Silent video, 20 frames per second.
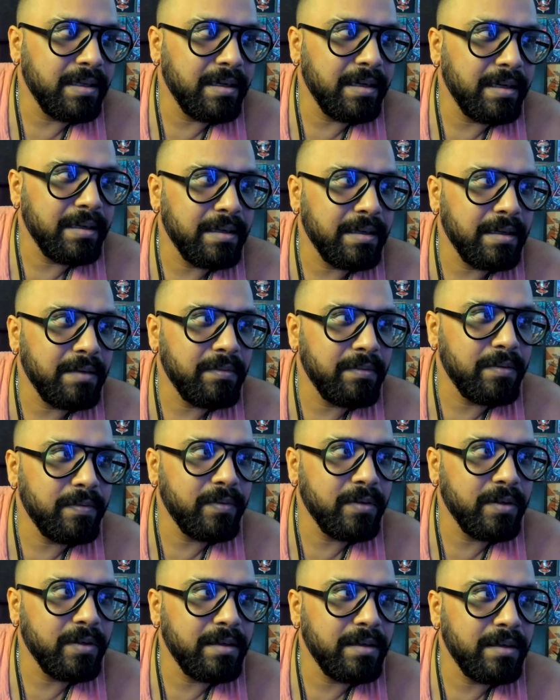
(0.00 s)
I can never
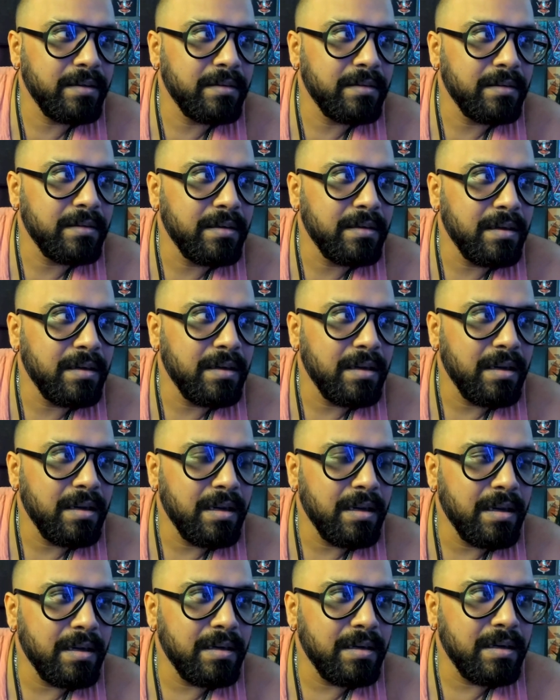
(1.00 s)
forget.
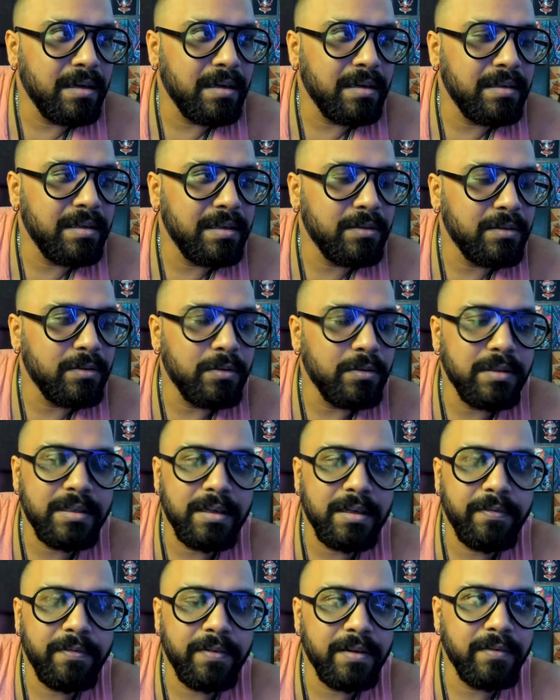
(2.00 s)
His whole
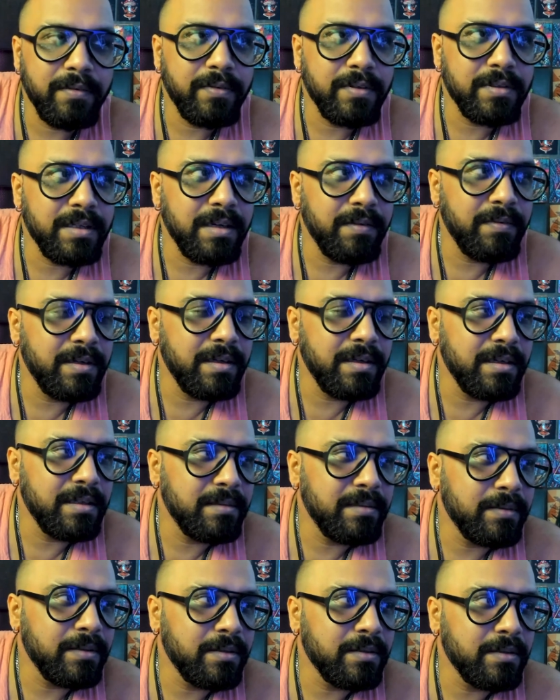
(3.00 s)
suffering for 7
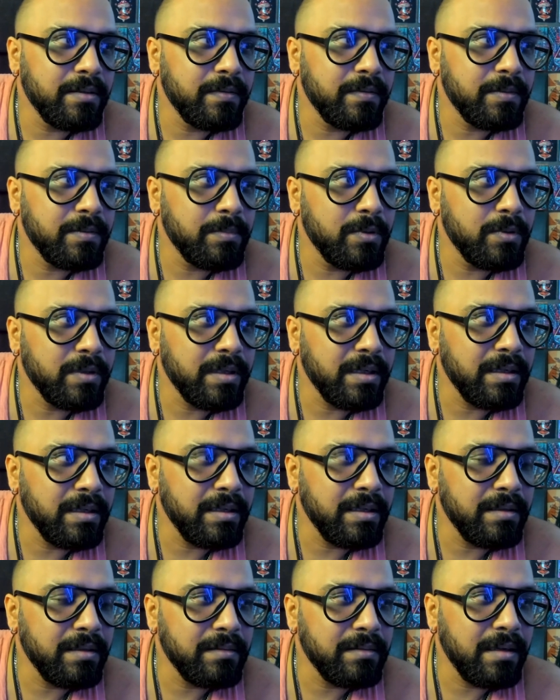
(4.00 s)
days because of smoking
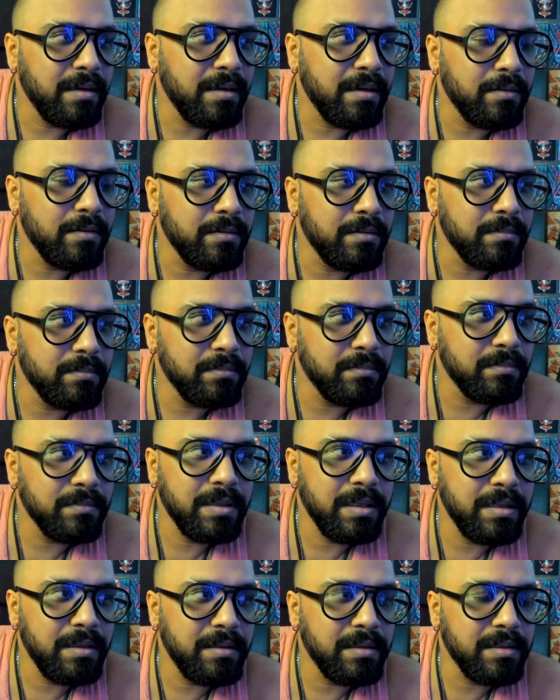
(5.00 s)
and how
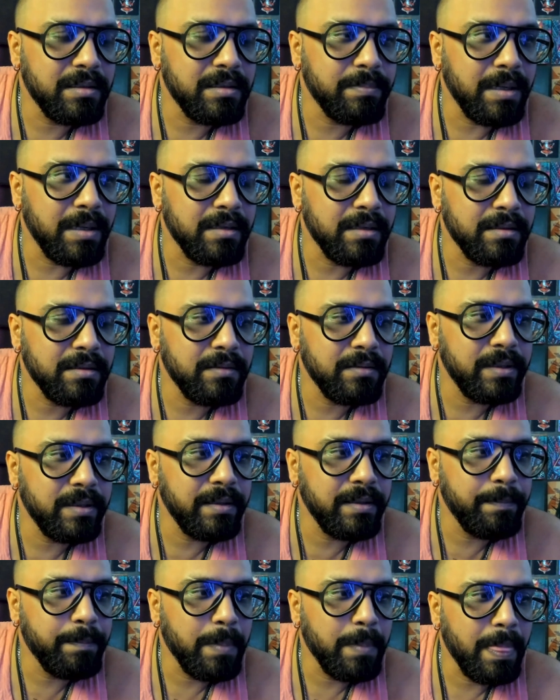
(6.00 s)
he just passed away.
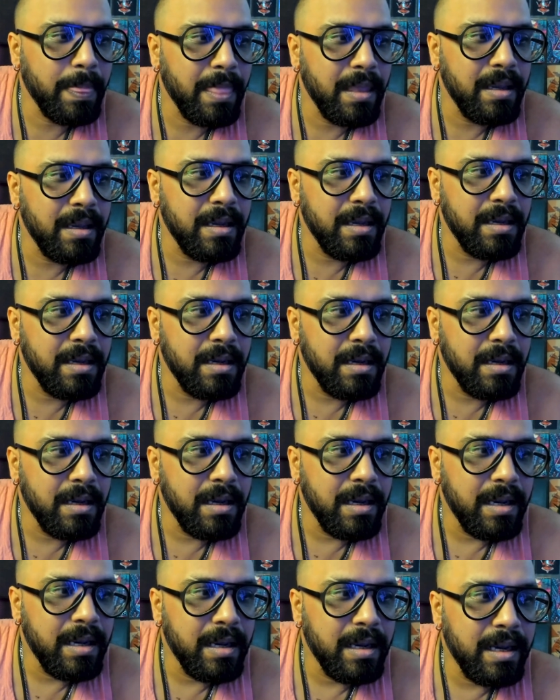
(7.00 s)

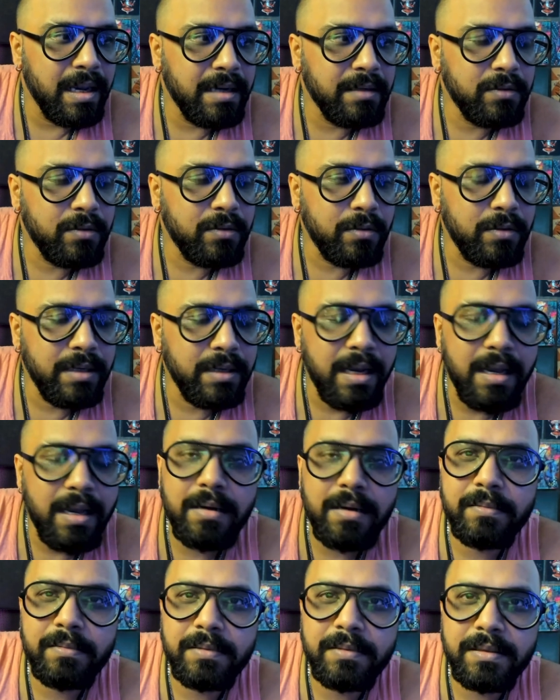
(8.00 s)
And so
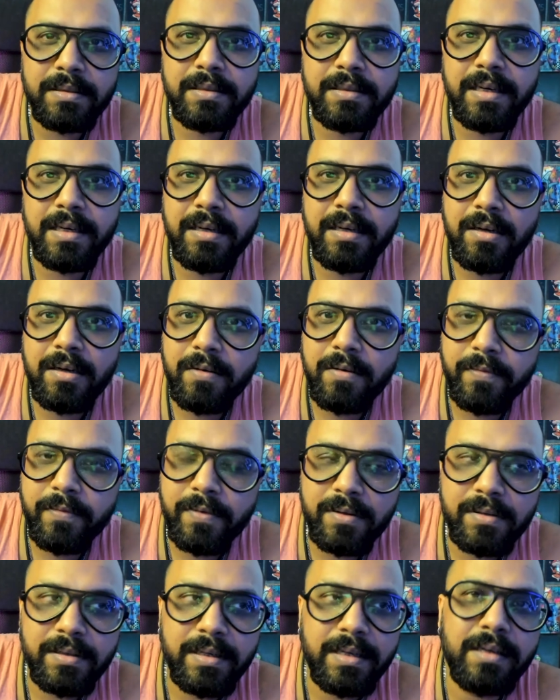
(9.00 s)
yeah, just take care of
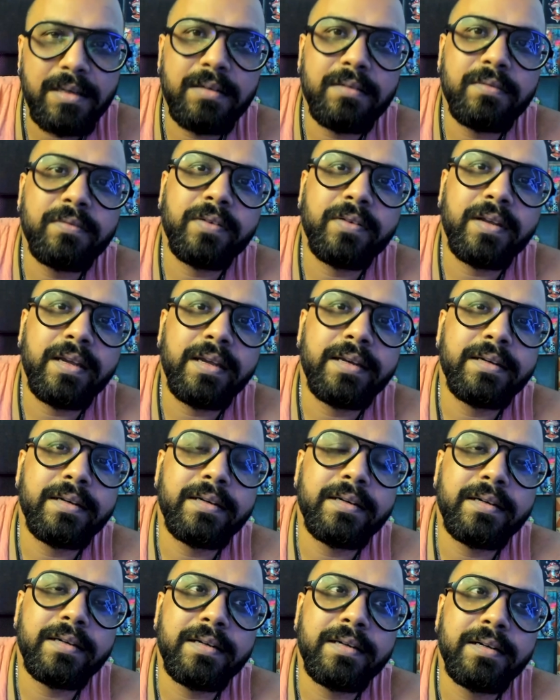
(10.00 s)
yourself
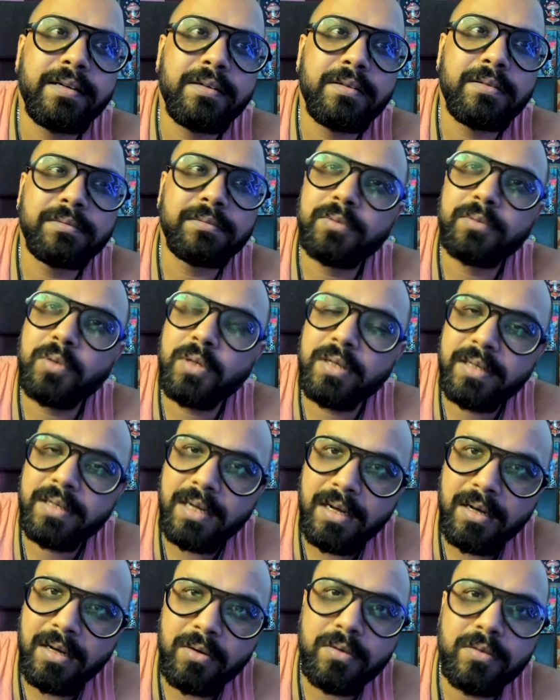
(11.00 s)
and work
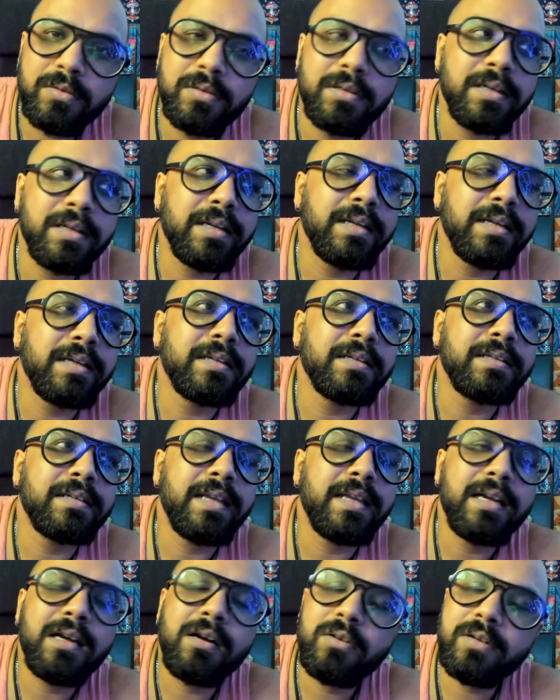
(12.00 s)
out and
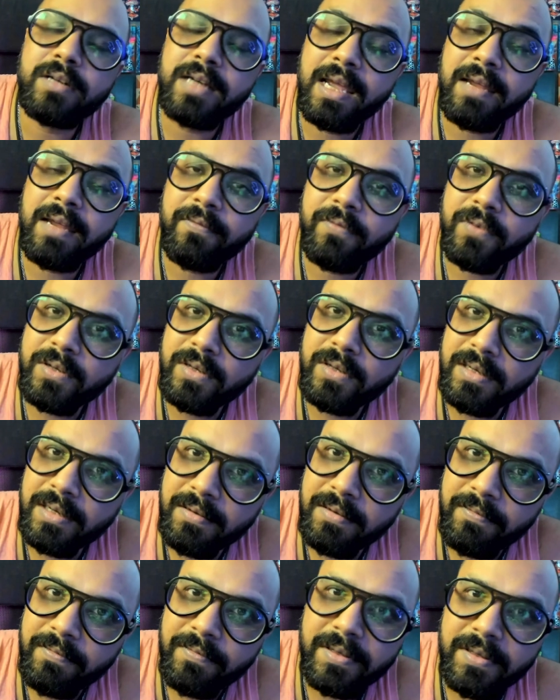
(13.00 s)
take out time for your
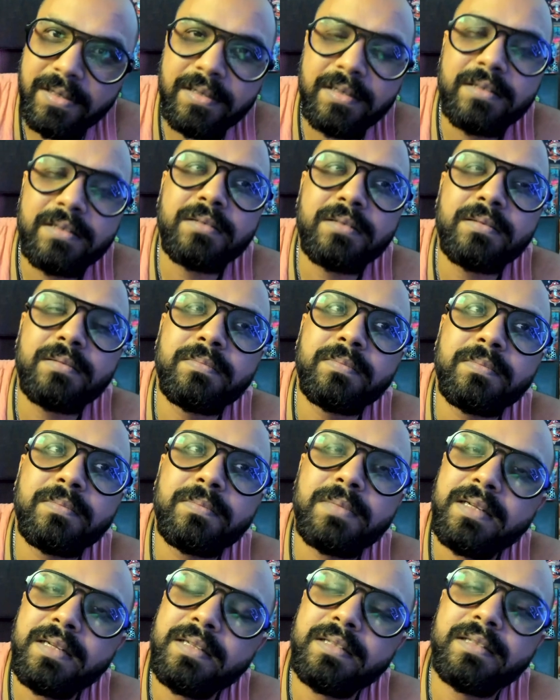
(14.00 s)
loved ones.
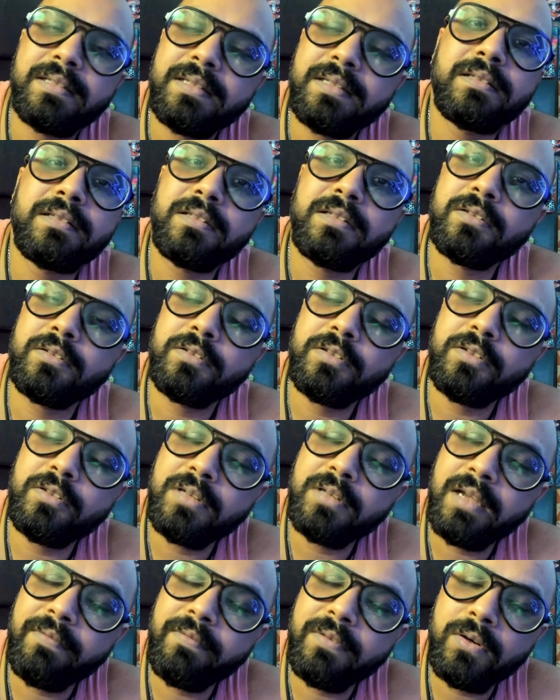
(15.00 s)
Please, you know, you
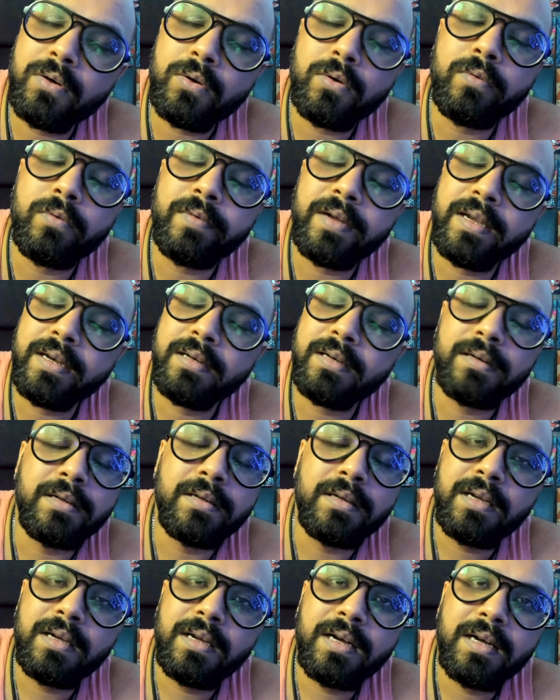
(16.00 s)
never know
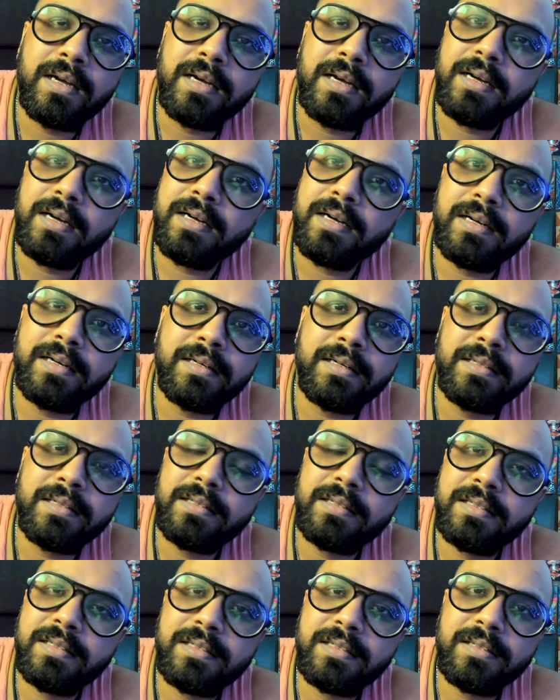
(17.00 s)

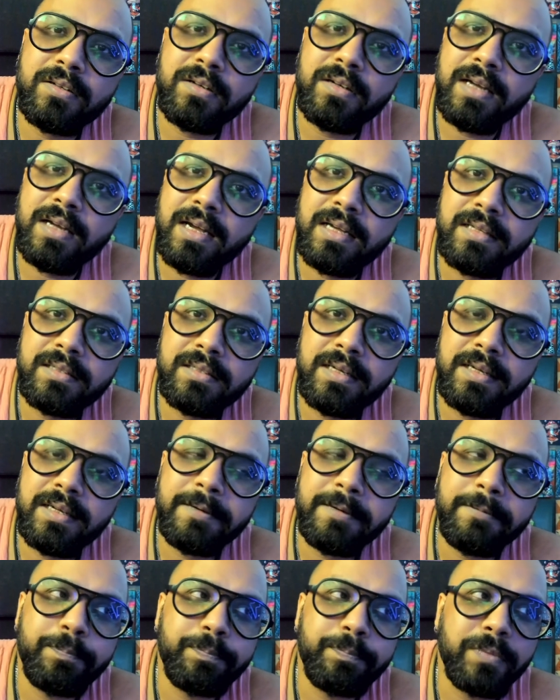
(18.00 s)
when it's your last day
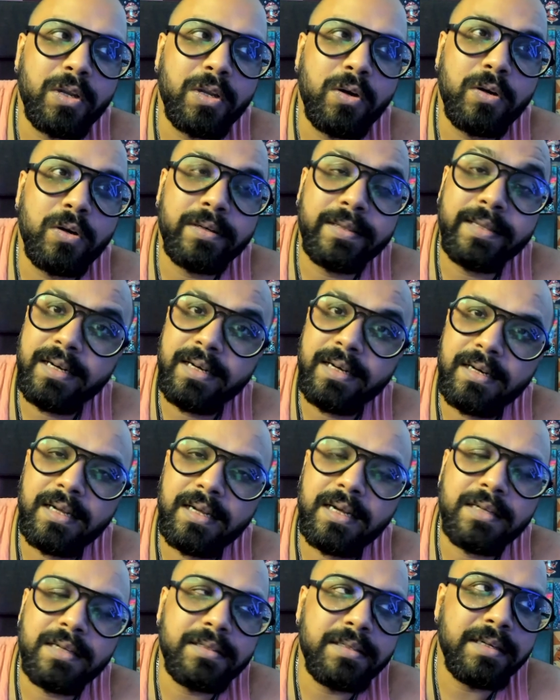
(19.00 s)
or their
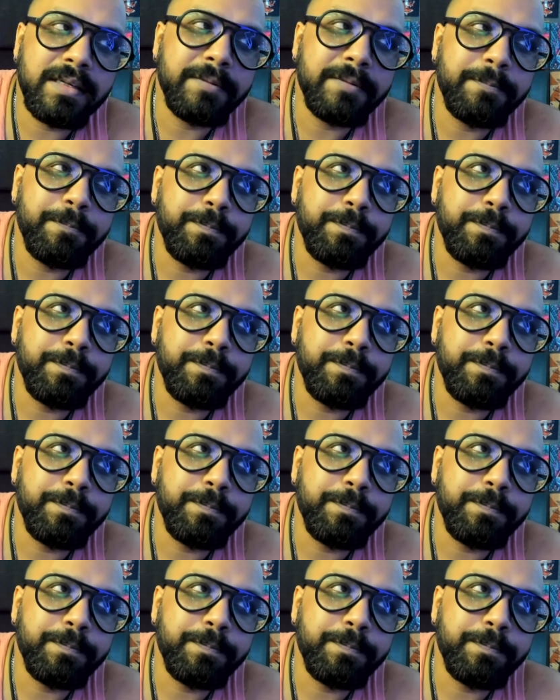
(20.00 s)
last day.